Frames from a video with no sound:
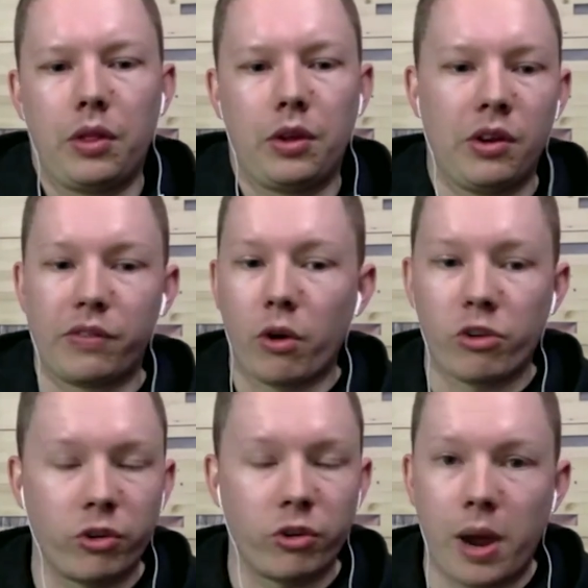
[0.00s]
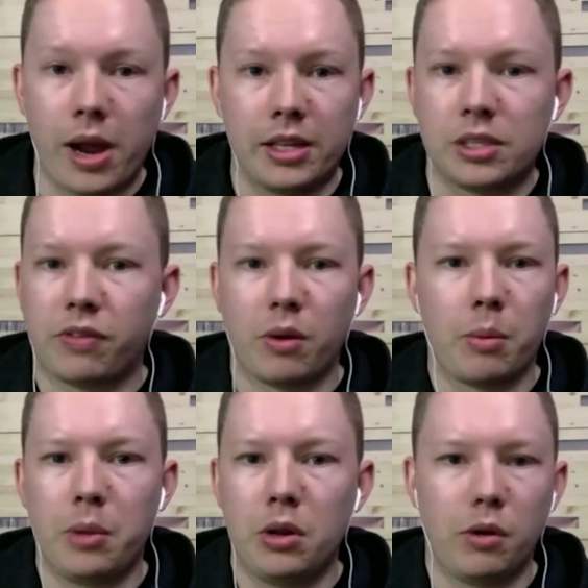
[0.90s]
conversion rates
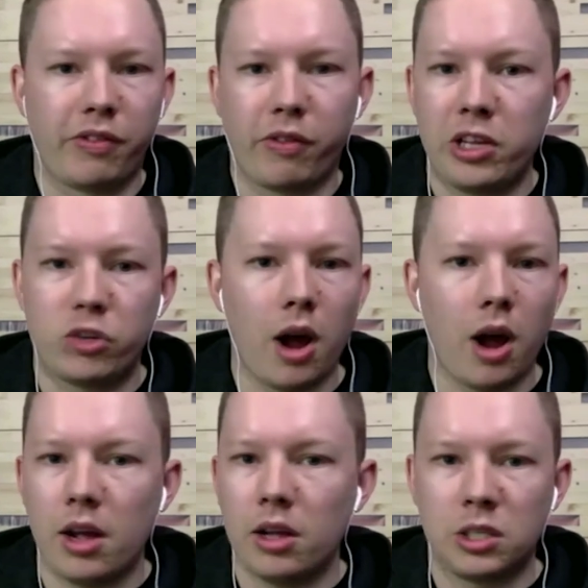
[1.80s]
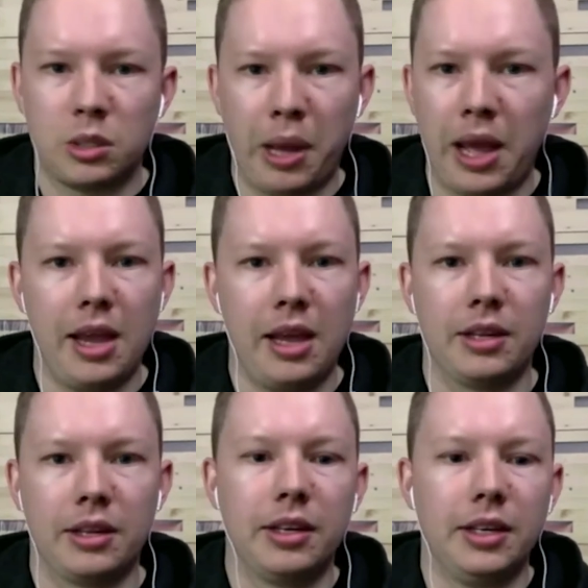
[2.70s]
from you know free trials to paid
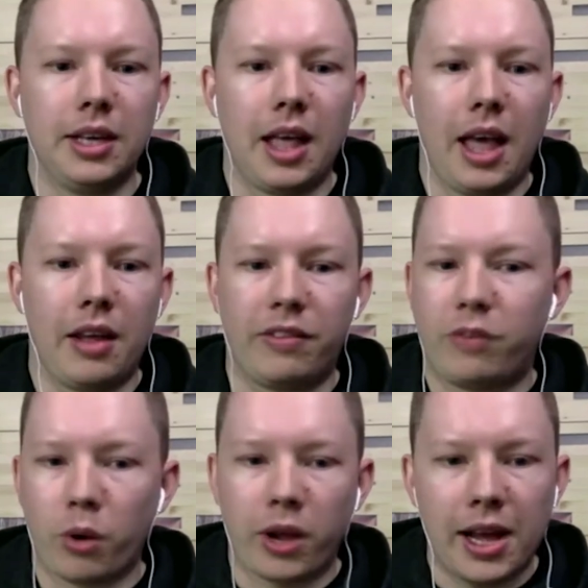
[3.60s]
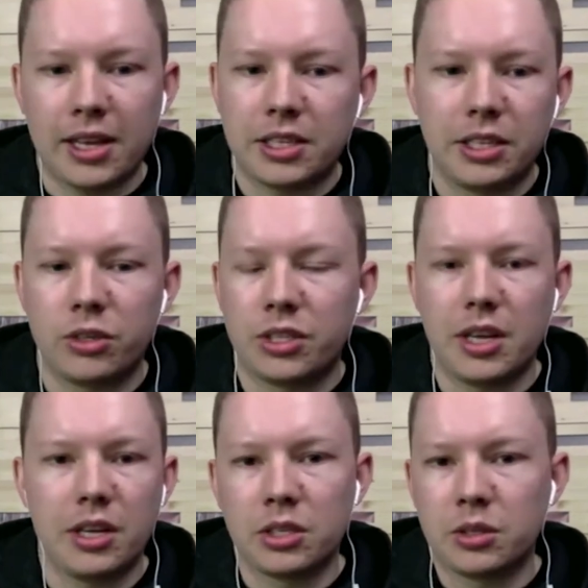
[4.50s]
and and forecasting your
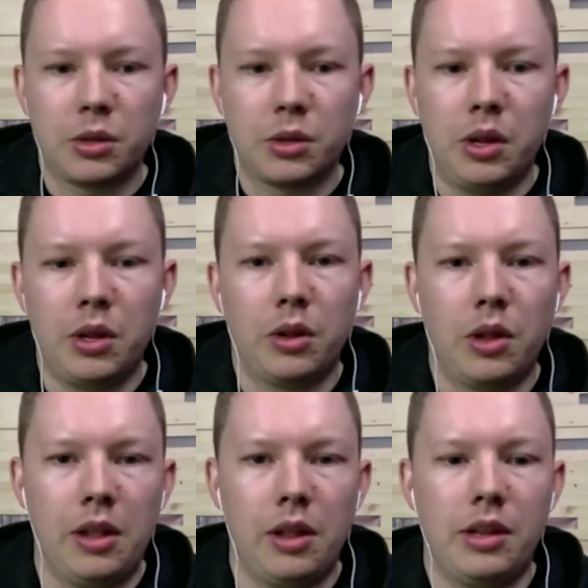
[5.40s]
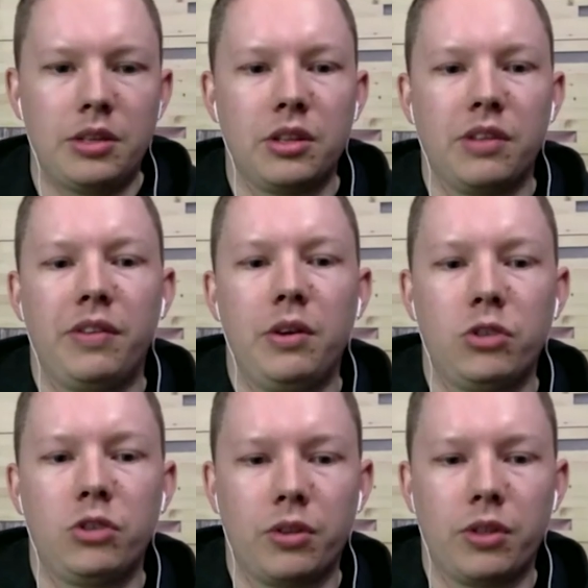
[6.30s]
sales you know in, into the
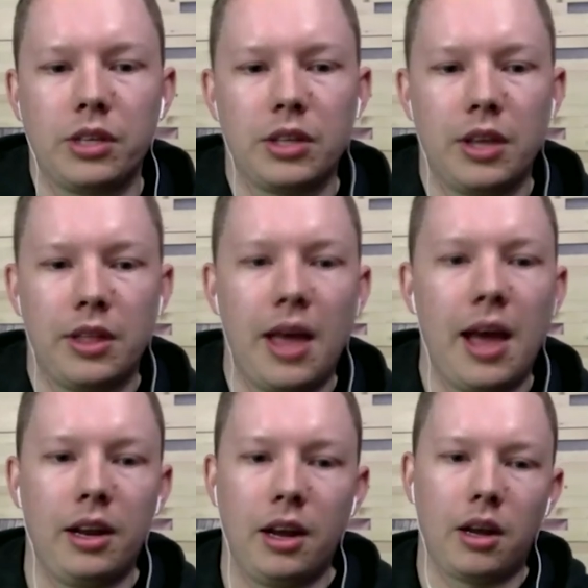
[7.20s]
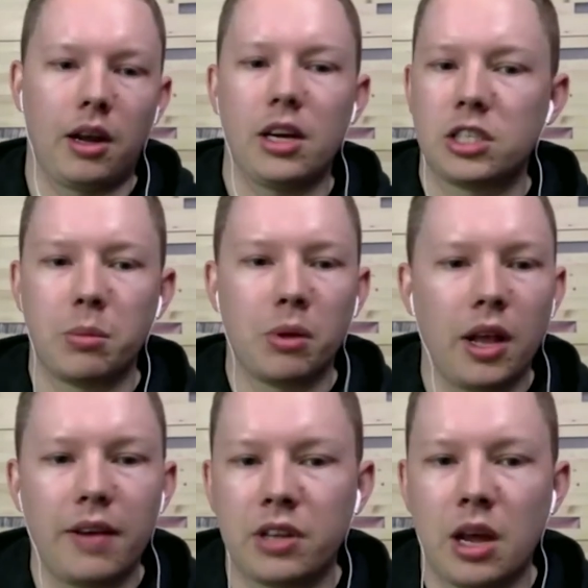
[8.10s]
future things like that uh, customer
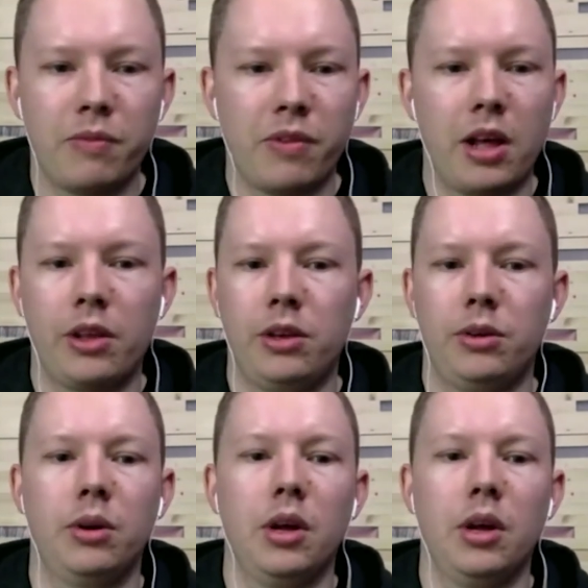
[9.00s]
lifetime value